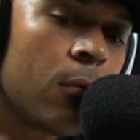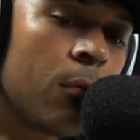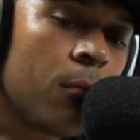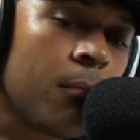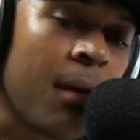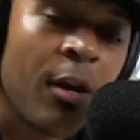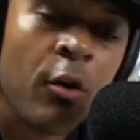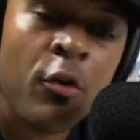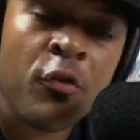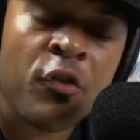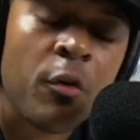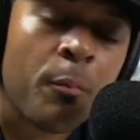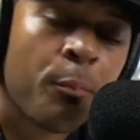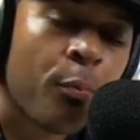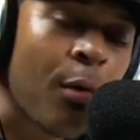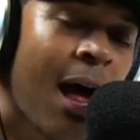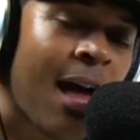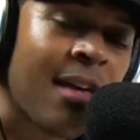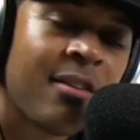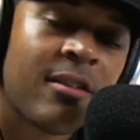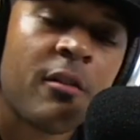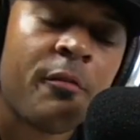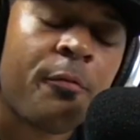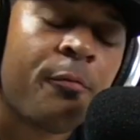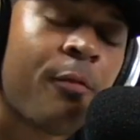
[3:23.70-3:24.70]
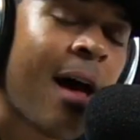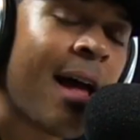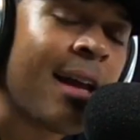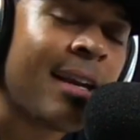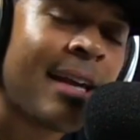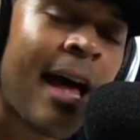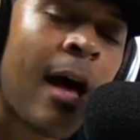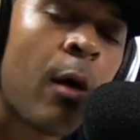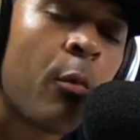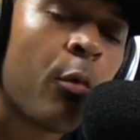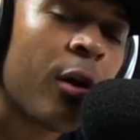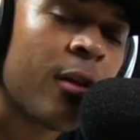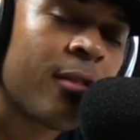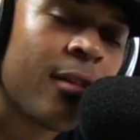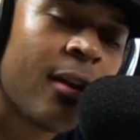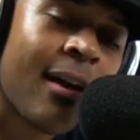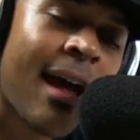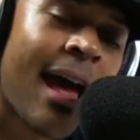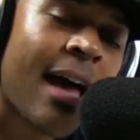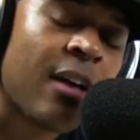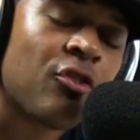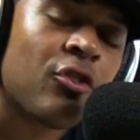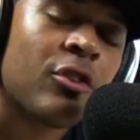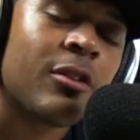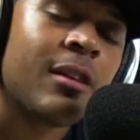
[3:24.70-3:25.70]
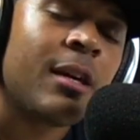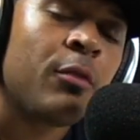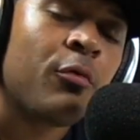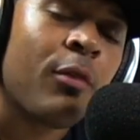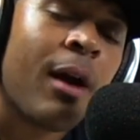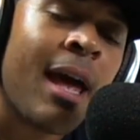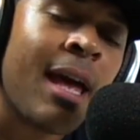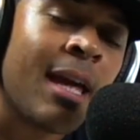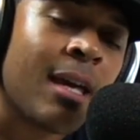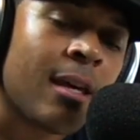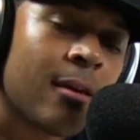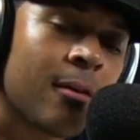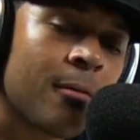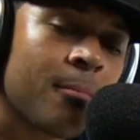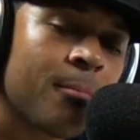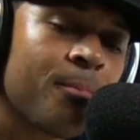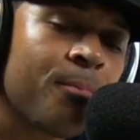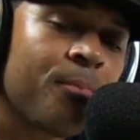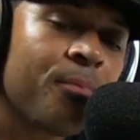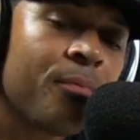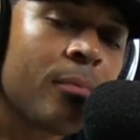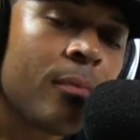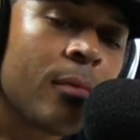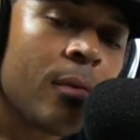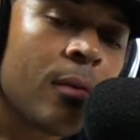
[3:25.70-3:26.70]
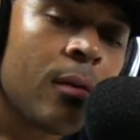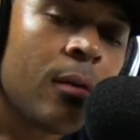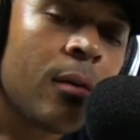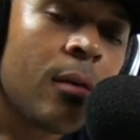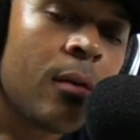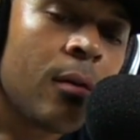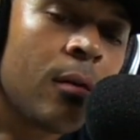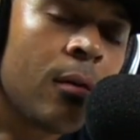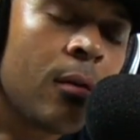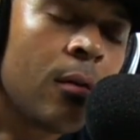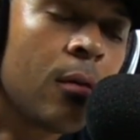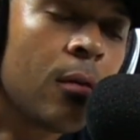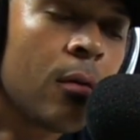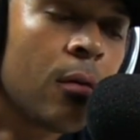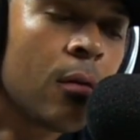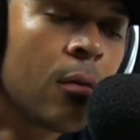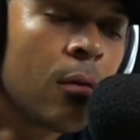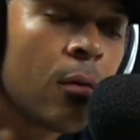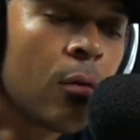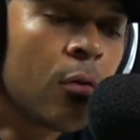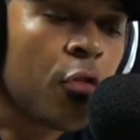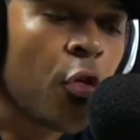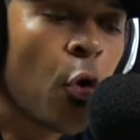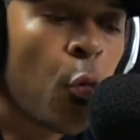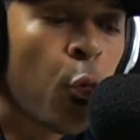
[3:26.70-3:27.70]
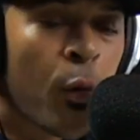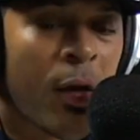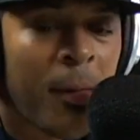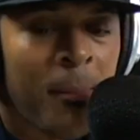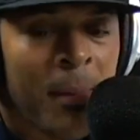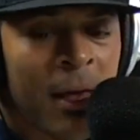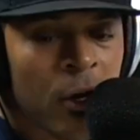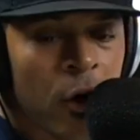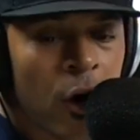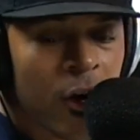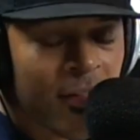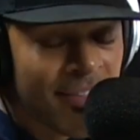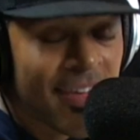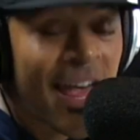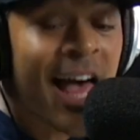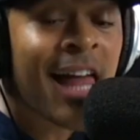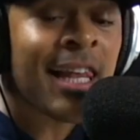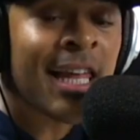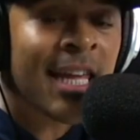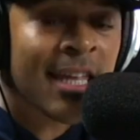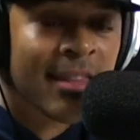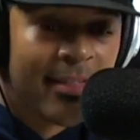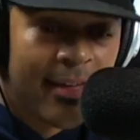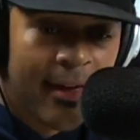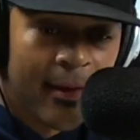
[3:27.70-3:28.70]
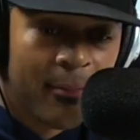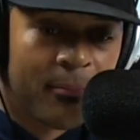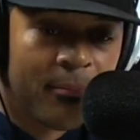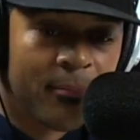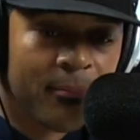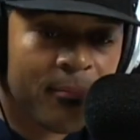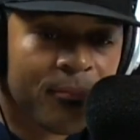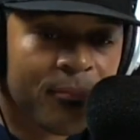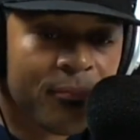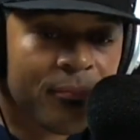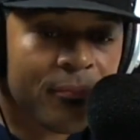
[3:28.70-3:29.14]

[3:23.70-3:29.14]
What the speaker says: Men are surprised to find out where they actually rank. The women are telling them,